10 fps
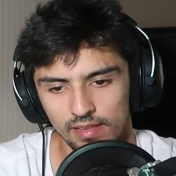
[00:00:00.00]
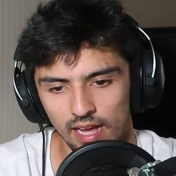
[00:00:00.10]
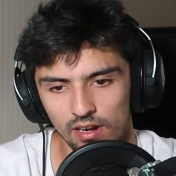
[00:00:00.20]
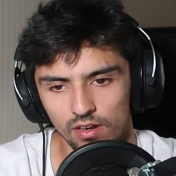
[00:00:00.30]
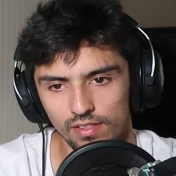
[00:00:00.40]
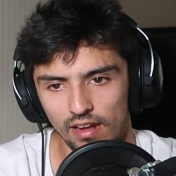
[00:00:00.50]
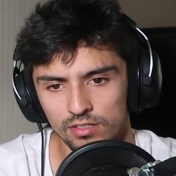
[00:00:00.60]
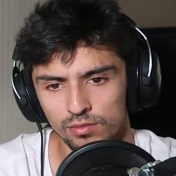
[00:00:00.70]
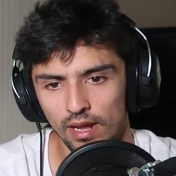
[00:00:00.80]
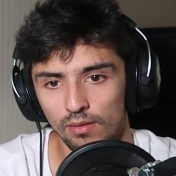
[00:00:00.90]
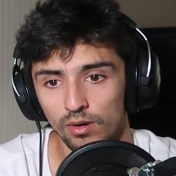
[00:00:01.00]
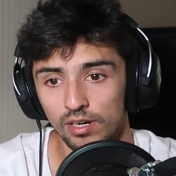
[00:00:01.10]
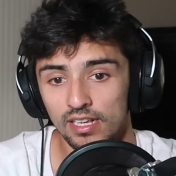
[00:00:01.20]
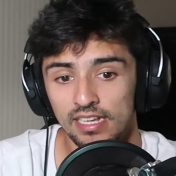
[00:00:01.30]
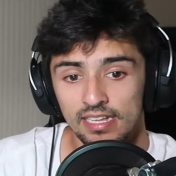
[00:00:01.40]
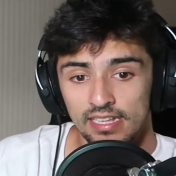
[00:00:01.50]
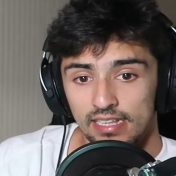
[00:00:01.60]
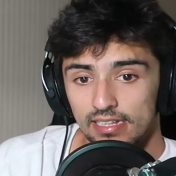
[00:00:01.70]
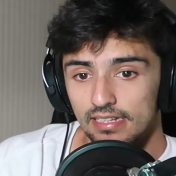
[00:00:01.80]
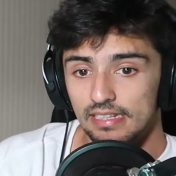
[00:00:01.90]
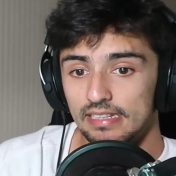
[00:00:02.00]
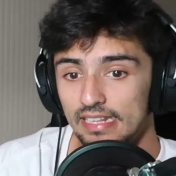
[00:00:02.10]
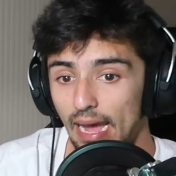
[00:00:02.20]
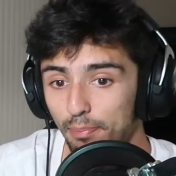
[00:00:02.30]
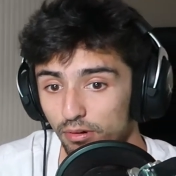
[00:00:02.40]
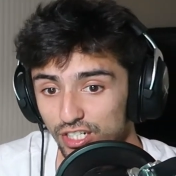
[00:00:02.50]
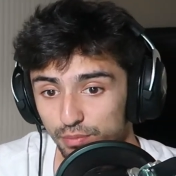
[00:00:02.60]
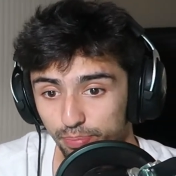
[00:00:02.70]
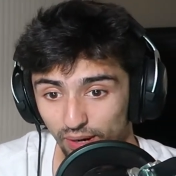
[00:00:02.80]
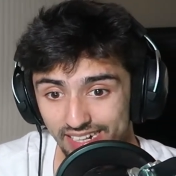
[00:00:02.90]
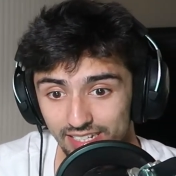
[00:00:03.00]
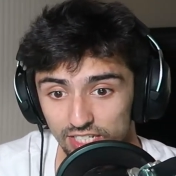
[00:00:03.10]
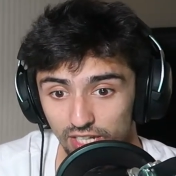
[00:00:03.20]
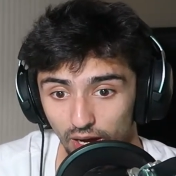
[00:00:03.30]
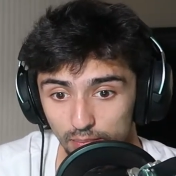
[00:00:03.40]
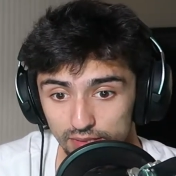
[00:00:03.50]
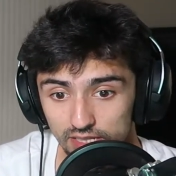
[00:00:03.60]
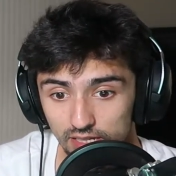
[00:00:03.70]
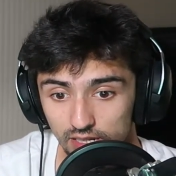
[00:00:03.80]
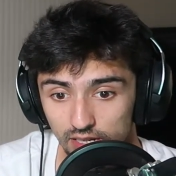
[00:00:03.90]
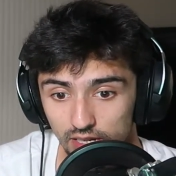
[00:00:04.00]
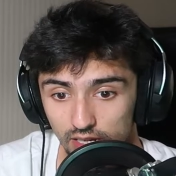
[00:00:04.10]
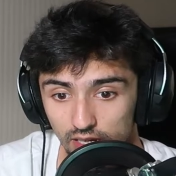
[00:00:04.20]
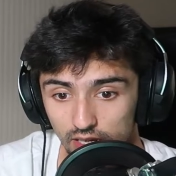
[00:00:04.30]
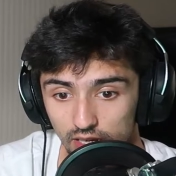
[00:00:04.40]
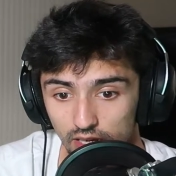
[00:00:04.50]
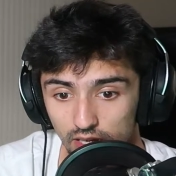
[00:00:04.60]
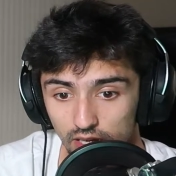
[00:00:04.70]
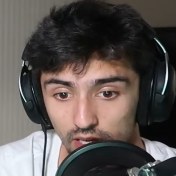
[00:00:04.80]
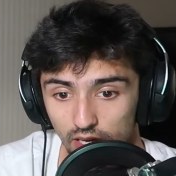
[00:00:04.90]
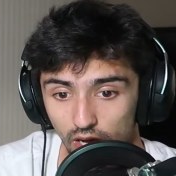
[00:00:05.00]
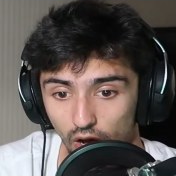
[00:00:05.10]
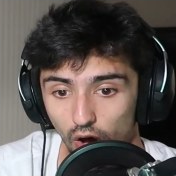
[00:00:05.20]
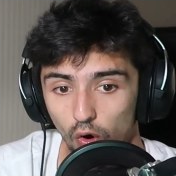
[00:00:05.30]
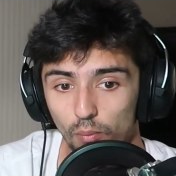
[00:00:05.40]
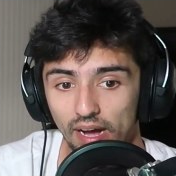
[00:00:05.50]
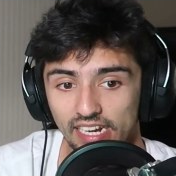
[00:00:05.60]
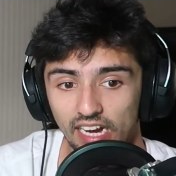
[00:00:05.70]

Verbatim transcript: I don't know if that was the right word. Did that boy just break the stumps? Oh my